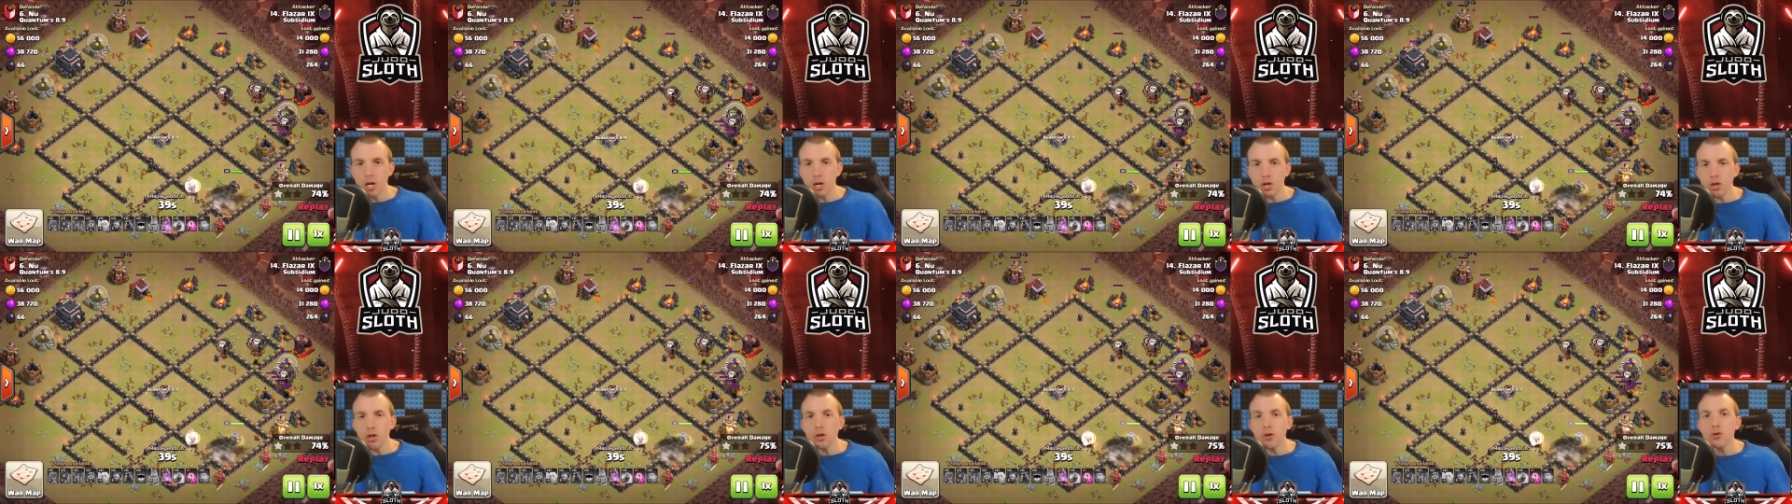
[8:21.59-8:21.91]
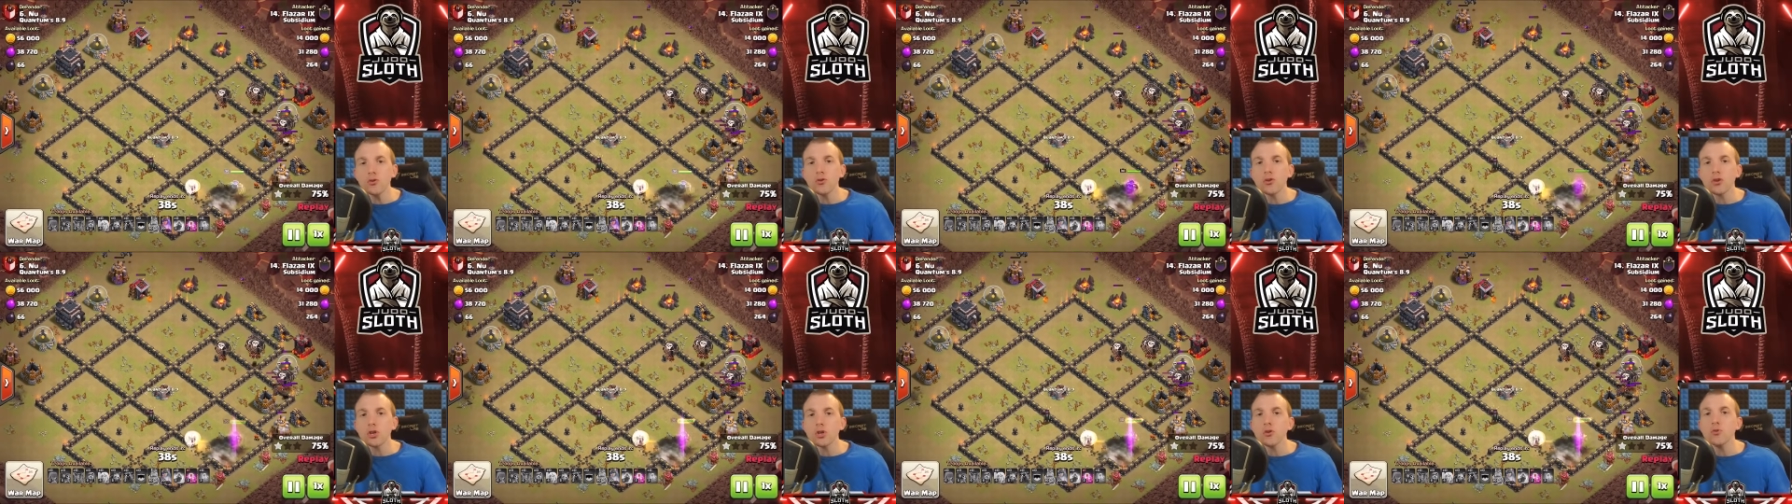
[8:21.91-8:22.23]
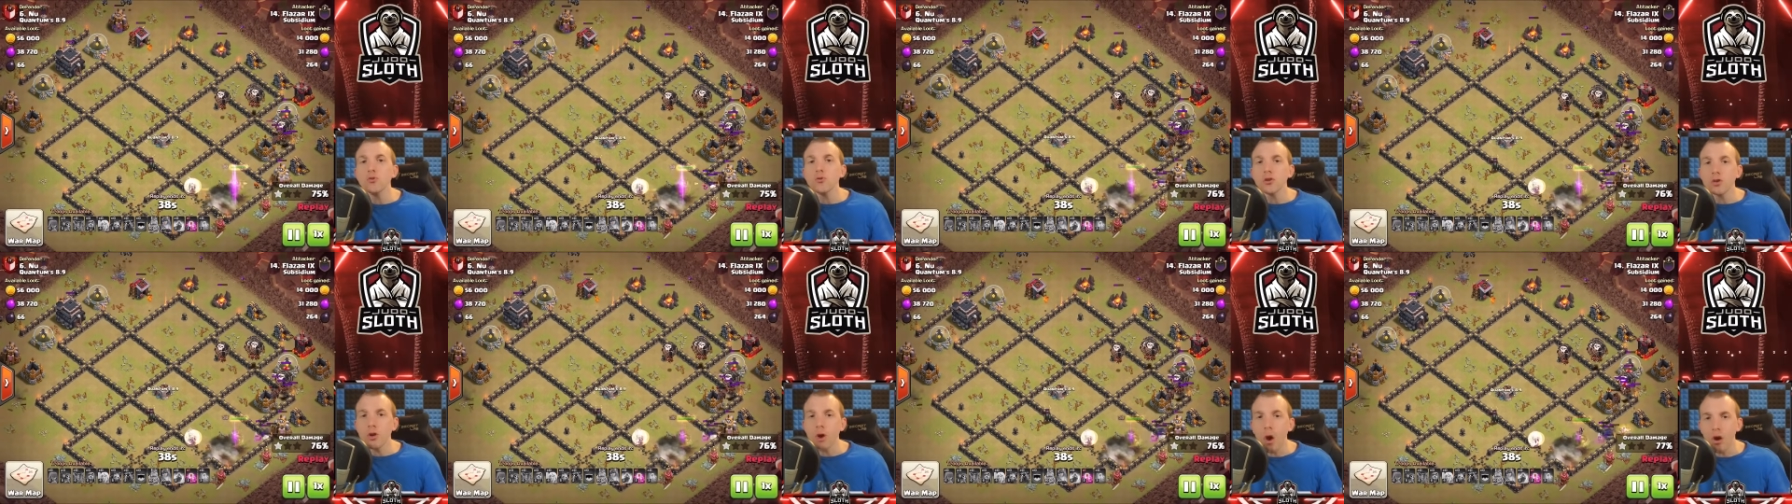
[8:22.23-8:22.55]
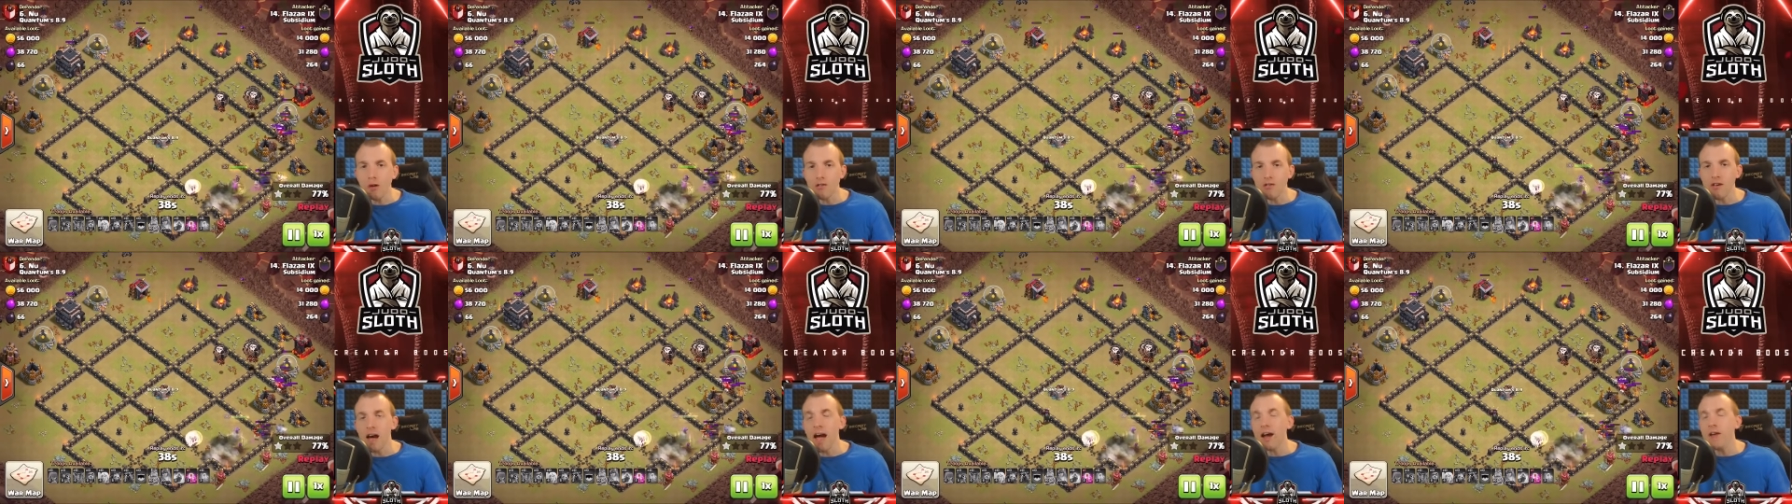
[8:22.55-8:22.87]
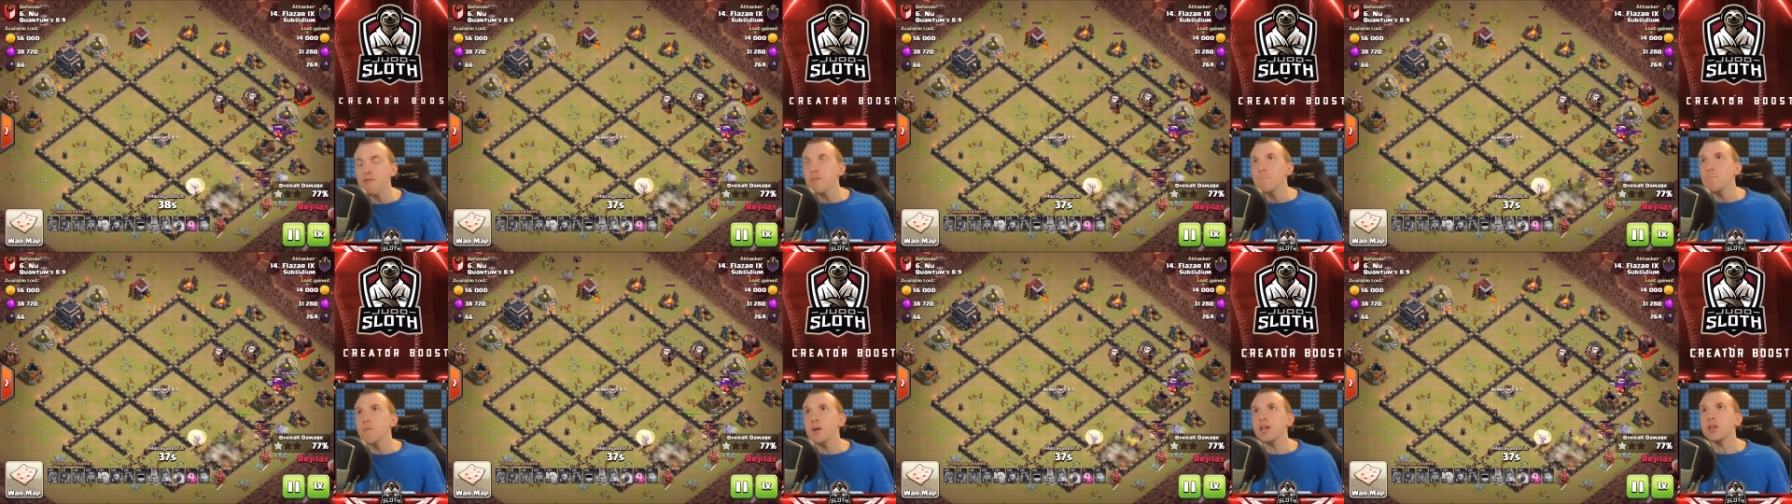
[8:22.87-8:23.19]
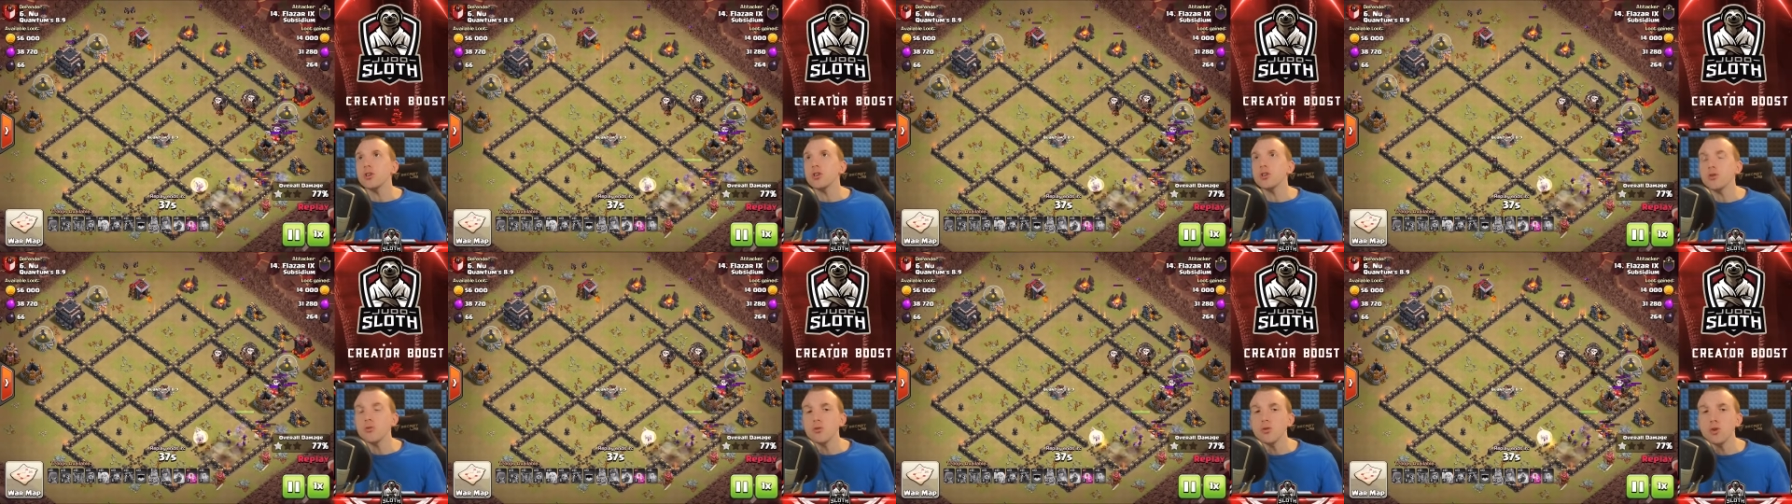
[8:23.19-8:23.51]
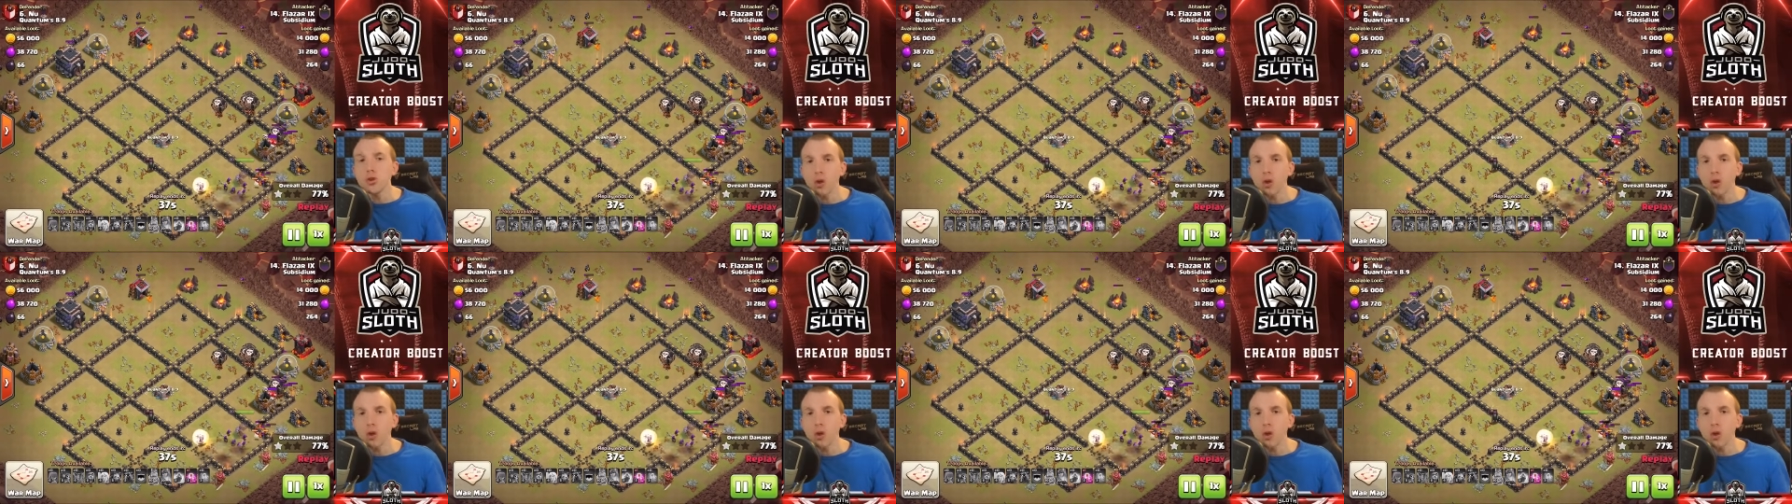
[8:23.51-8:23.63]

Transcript: You do not, I repeat, do